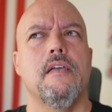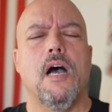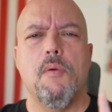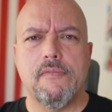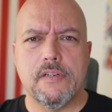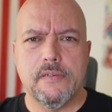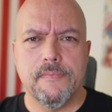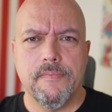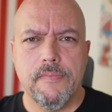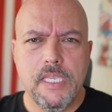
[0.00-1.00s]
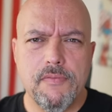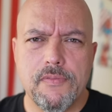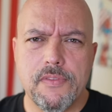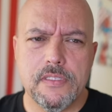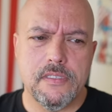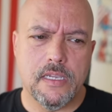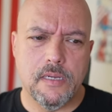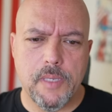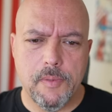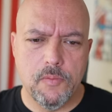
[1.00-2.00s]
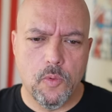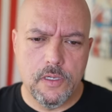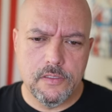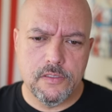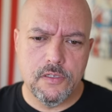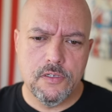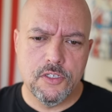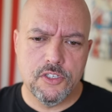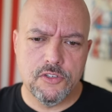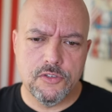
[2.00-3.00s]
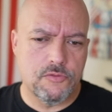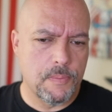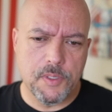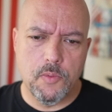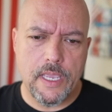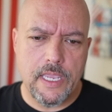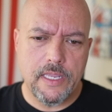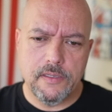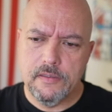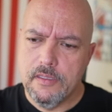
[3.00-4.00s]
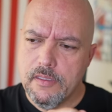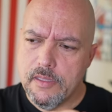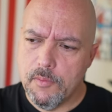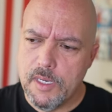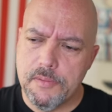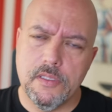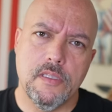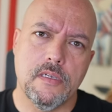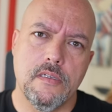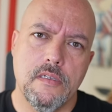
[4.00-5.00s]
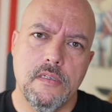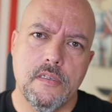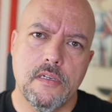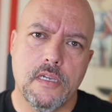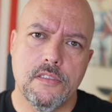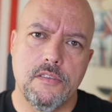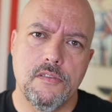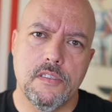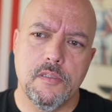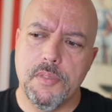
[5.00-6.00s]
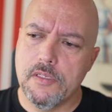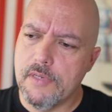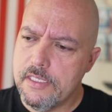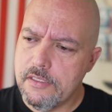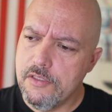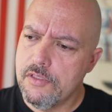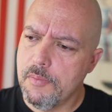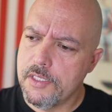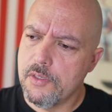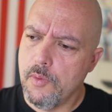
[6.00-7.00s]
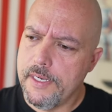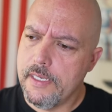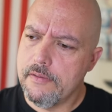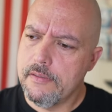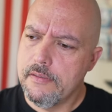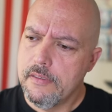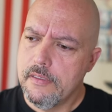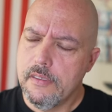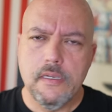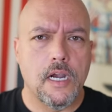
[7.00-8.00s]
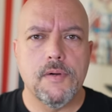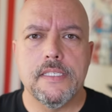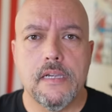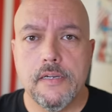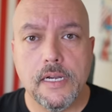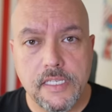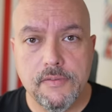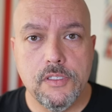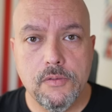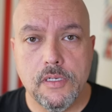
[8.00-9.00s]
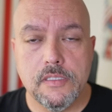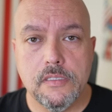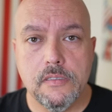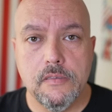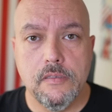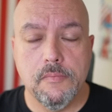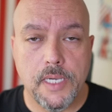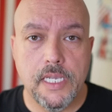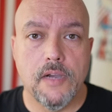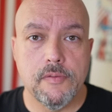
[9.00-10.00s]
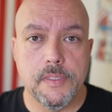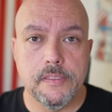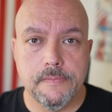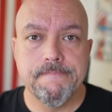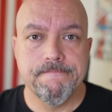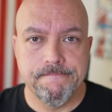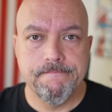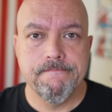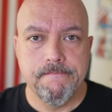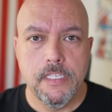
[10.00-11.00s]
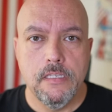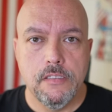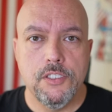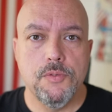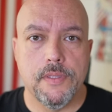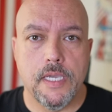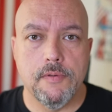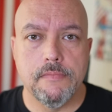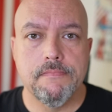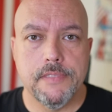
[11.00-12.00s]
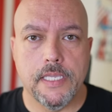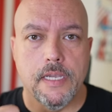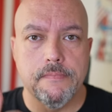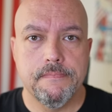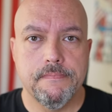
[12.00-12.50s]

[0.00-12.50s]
However, even if the Second Amendment was stripped away and they went up to the Constitution and the Bill of Rights and used a bunch of whiteout, our rights are not given to us by government. Chew on that one. Take care.